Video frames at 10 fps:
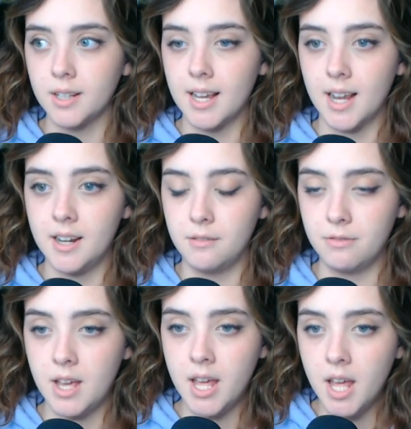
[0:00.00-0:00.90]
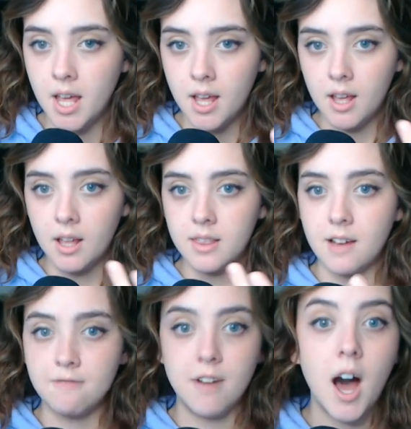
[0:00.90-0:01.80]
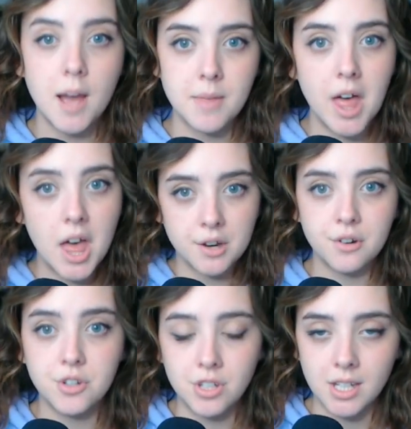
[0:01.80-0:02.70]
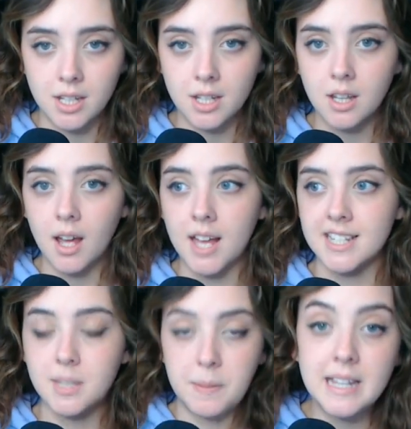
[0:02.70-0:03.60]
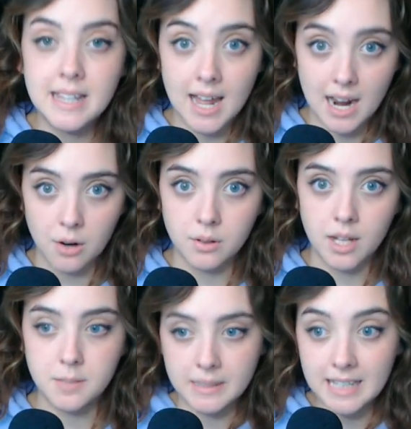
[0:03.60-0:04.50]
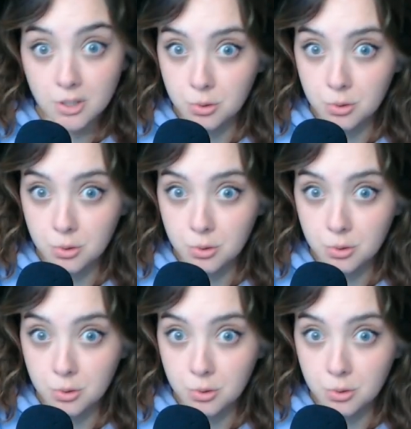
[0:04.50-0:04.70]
and that kind of, that vibe, that energy. I speak that out. I speak that into